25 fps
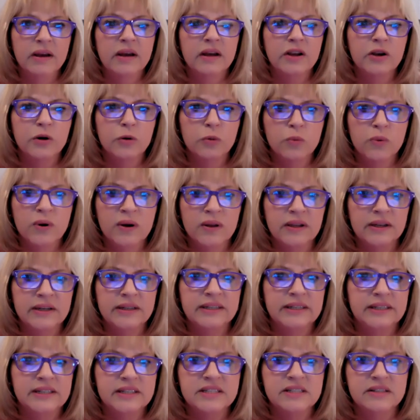You really
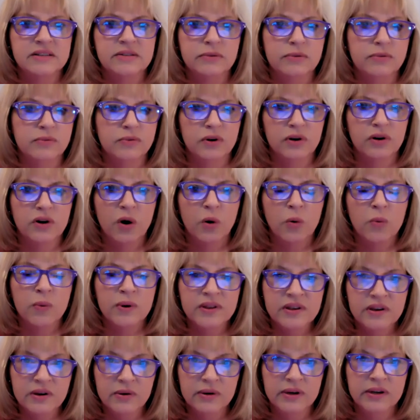need to go
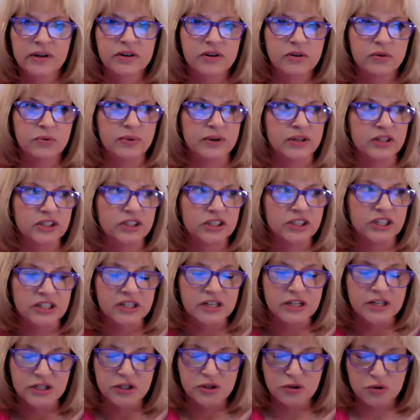with your
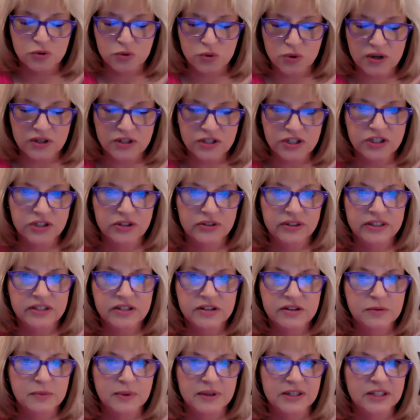intuition, trust your
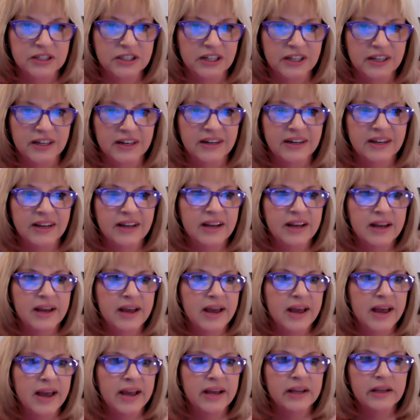intuition,
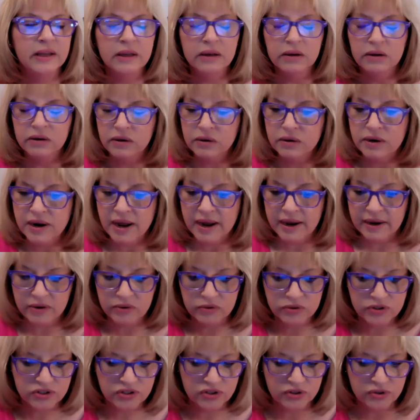and learn
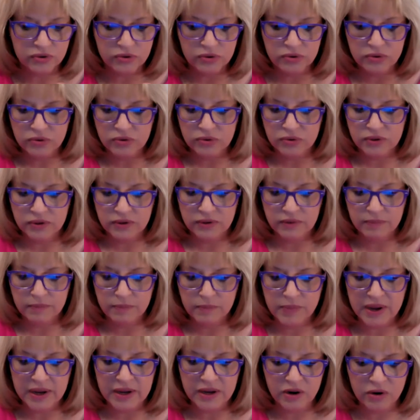how to
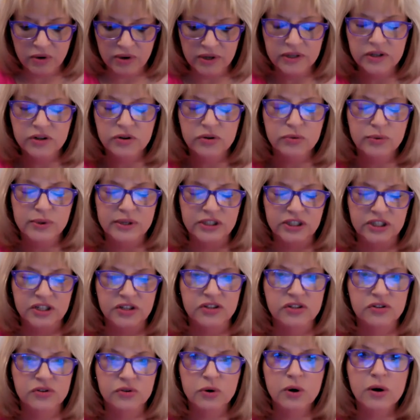make your
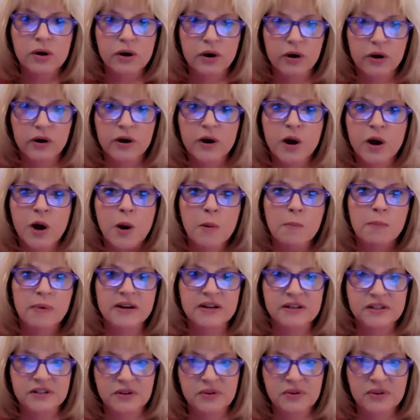intuition stronger by
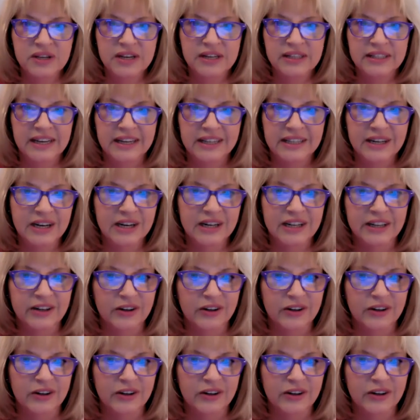soothing that little